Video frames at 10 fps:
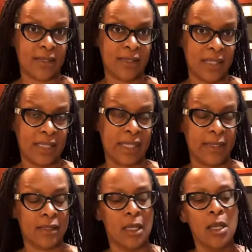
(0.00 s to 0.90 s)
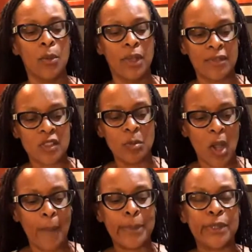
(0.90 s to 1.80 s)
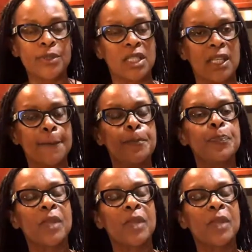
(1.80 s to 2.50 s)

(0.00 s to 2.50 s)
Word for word: and sundays we have a small building